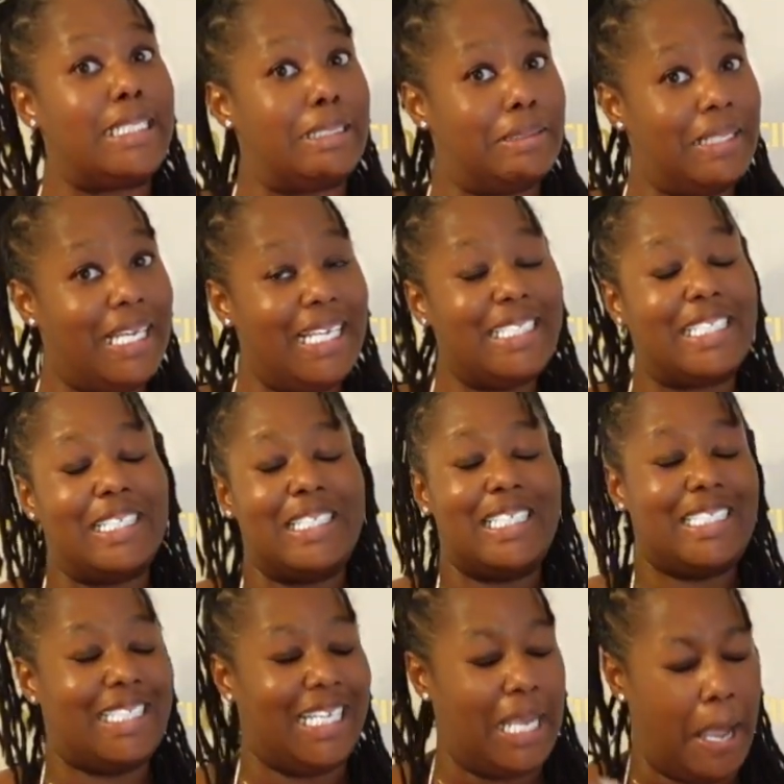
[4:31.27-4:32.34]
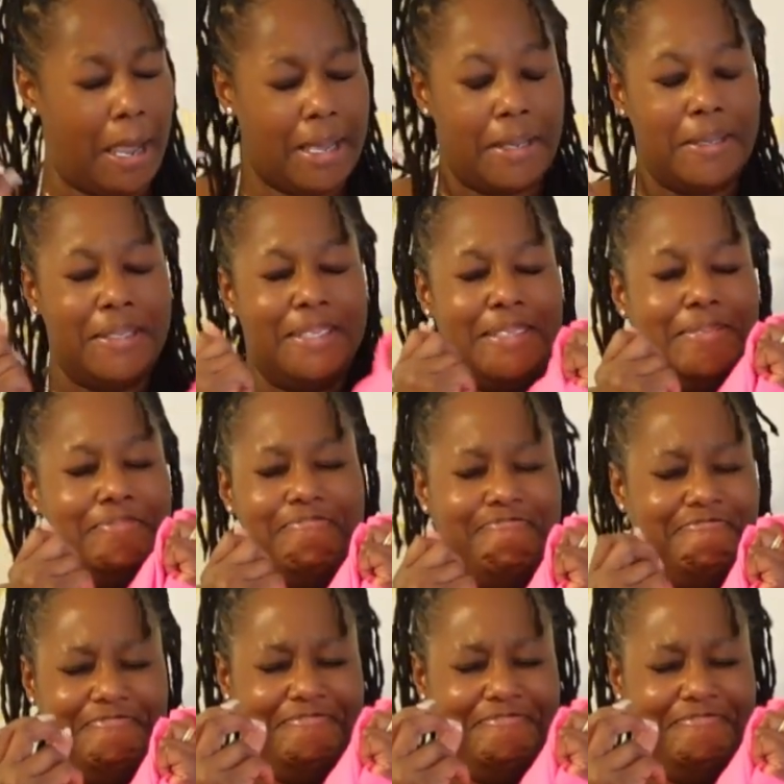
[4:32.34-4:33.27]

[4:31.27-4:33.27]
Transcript: okay? So let's see. All